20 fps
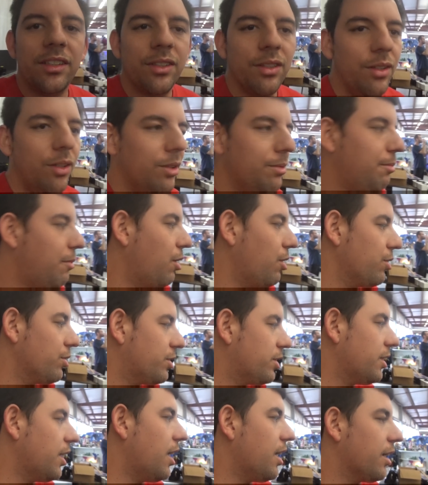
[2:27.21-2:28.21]
I sold Mario
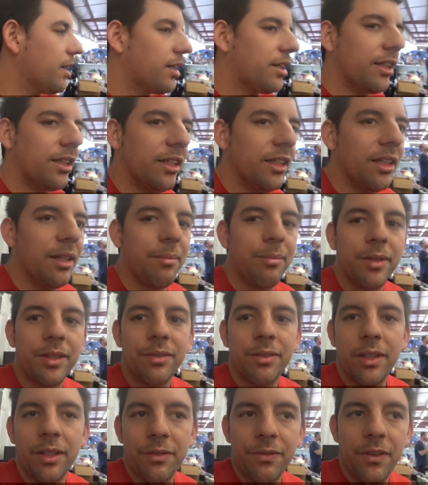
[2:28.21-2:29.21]
Sonic at the
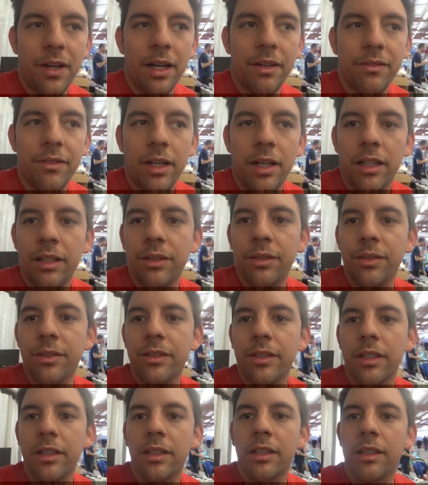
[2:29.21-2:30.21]
Olympics for like
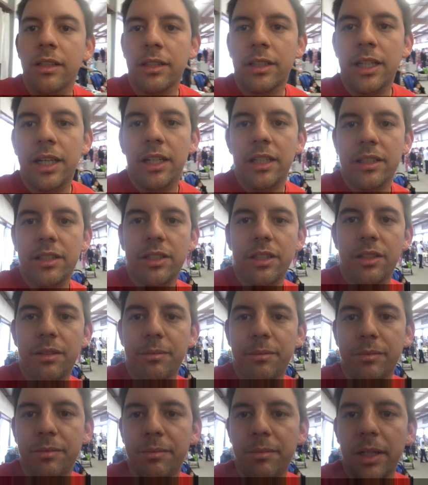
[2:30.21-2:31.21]
$5. Uh, Ken is here
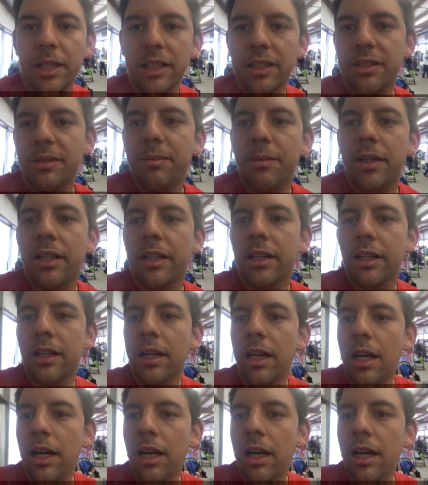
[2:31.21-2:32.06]
making some money.